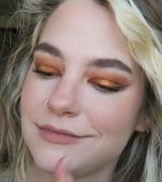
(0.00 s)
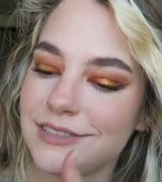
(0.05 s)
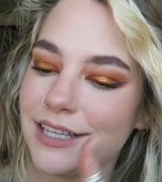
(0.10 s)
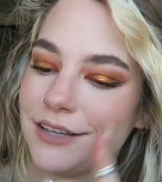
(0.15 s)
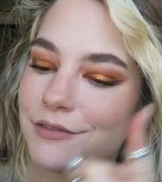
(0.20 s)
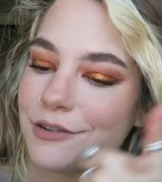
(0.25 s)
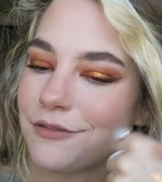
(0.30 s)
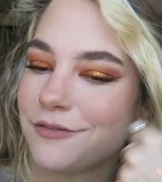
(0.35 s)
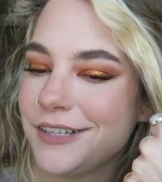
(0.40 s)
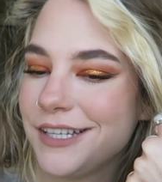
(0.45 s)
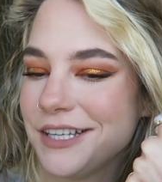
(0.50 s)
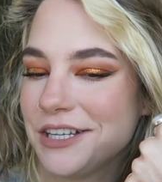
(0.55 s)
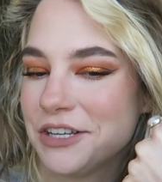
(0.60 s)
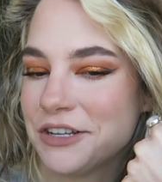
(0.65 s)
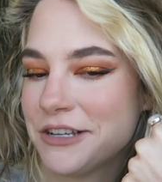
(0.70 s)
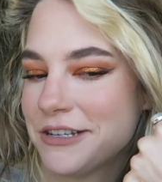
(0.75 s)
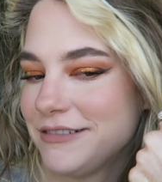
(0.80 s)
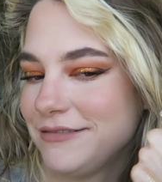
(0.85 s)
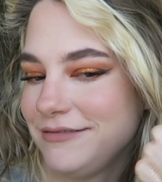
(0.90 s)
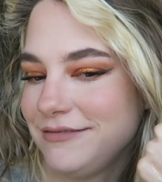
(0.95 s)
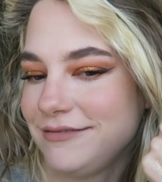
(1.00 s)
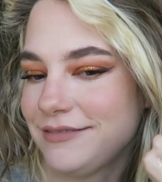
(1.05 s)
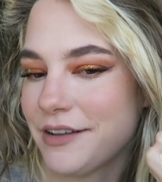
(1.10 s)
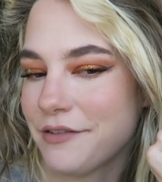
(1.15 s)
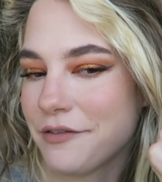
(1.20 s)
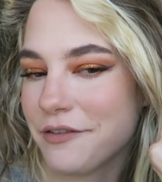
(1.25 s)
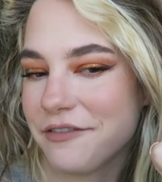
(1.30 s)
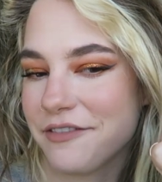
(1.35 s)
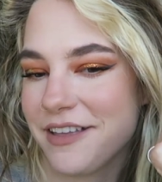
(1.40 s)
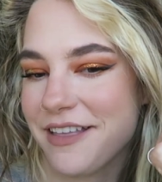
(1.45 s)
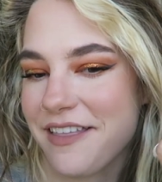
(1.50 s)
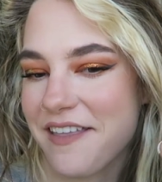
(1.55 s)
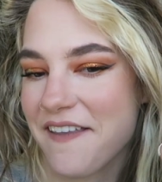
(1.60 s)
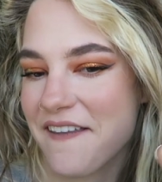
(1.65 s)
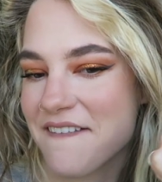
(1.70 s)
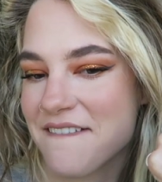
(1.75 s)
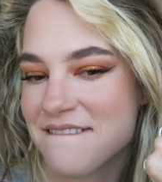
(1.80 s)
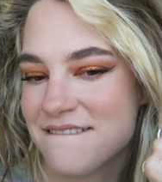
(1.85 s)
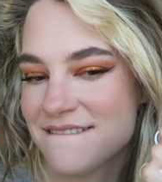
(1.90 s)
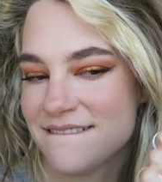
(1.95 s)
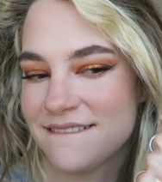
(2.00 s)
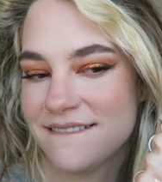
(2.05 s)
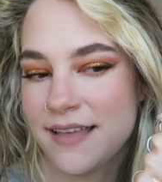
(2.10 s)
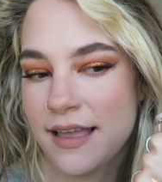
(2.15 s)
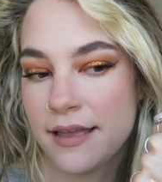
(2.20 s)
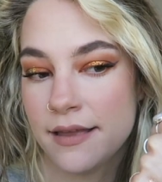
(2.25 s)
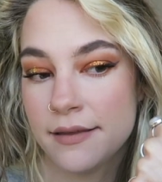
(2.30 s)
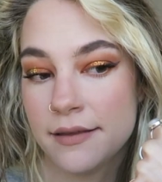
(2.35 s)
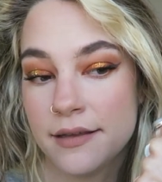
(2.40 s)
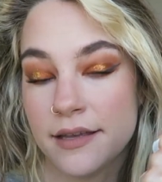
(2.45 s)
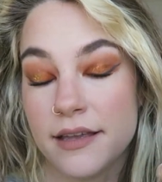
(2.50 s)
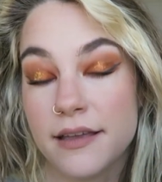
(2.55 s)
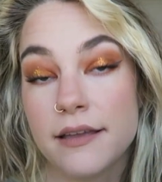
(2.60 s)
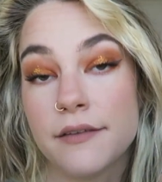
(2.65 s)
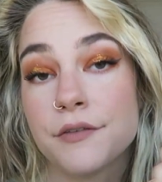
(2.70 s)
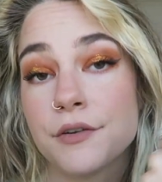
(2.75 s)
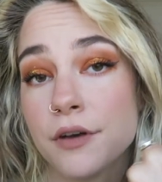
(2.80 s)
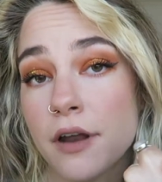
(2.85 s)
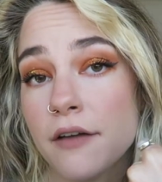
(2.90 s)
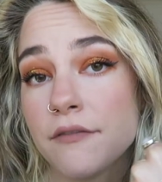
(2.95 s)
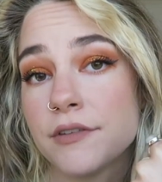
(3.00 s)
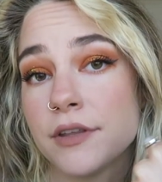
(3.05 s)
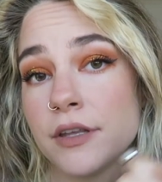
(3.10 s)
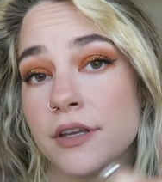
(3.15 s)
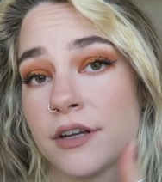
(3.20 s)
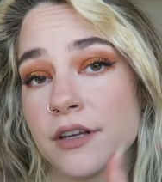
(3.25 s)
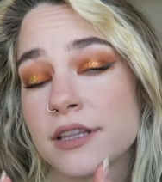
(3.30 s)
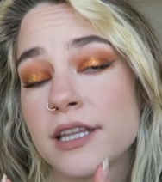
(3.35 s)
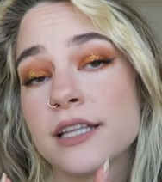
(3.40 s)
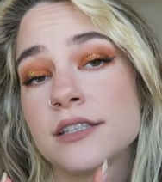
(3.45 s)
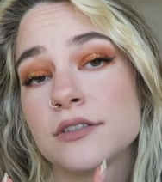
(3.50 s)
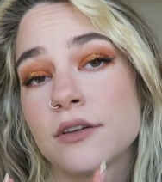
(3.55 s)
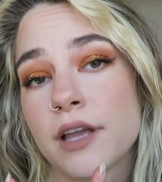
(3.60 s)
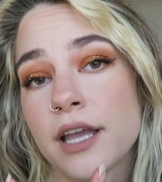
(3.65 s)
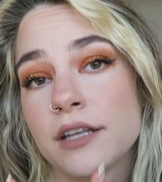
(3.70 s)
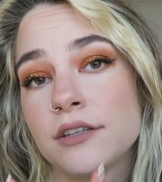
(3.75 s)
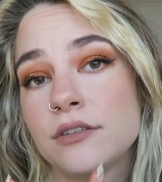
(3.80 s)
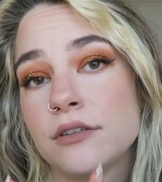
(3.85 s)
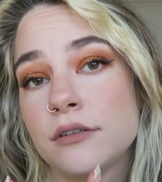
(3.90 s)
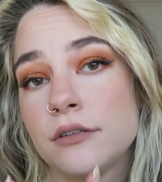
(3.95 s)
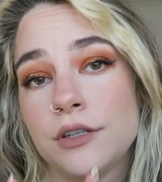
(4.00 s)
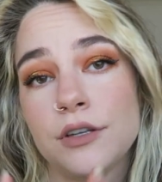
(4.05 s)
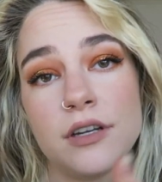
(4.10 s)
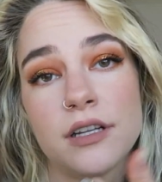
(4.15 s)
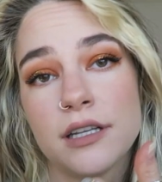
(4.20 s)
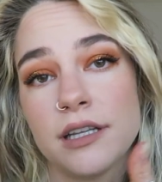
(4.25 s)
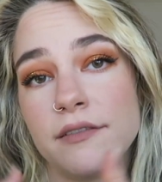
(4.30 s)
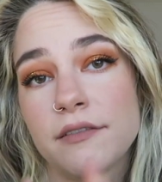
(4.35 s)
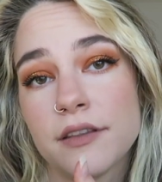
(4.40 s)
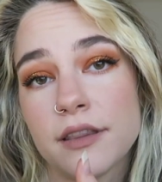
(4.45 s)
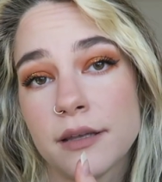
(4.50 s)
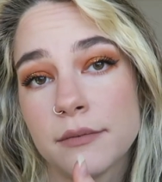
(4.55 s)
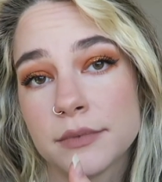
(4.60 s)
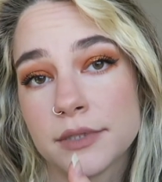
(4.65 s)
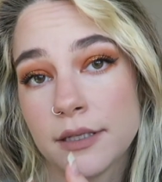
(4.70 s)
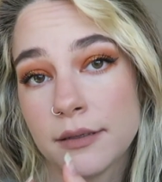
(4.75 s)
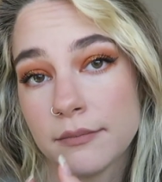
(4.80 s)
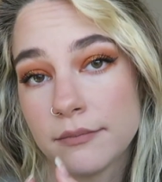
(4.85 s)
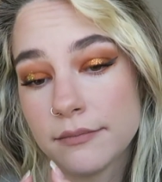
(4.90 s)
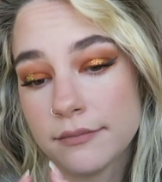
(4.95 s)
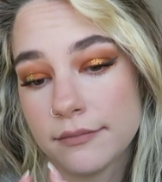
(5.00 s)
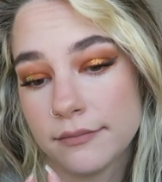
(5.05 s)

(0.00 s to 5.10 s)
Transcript: If you're feeling good, if you're not feeling good, that's okay too. You can leave a thumbs up.